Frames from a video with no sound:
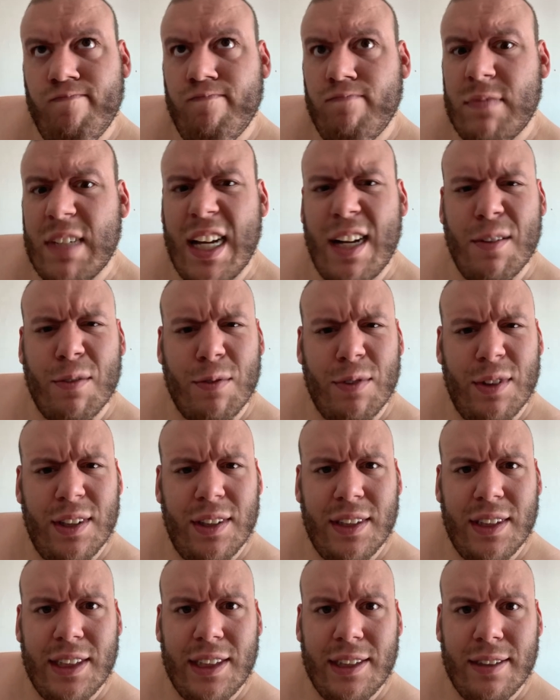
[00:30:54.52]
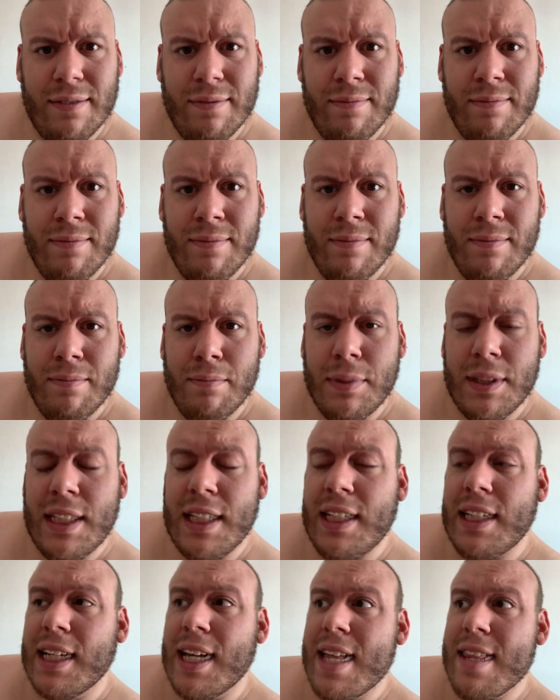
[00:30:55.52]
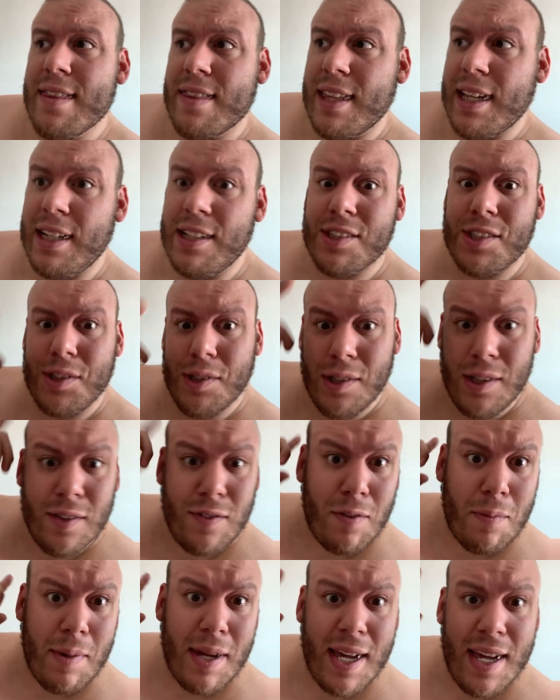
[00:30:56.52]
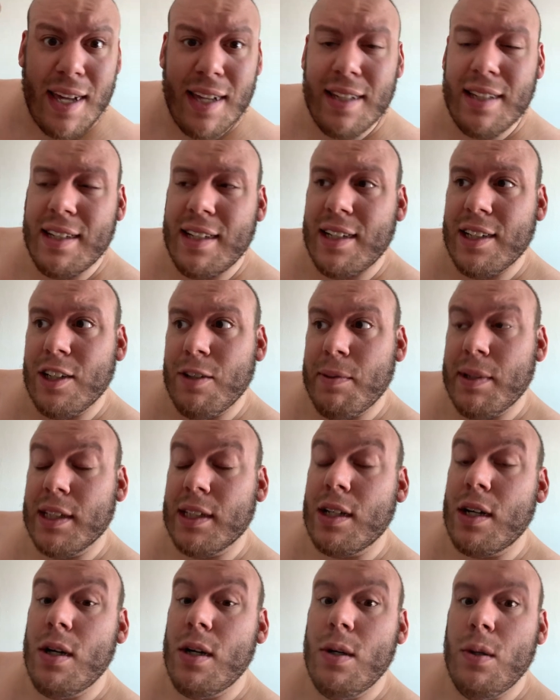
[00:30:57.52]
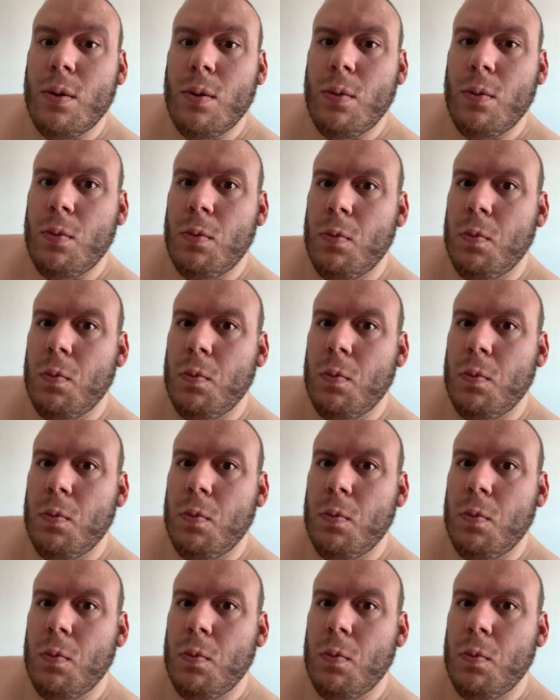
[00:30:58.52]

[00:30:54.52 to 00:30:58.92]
Not really. But then again, things go over my head and then I go back like, oh.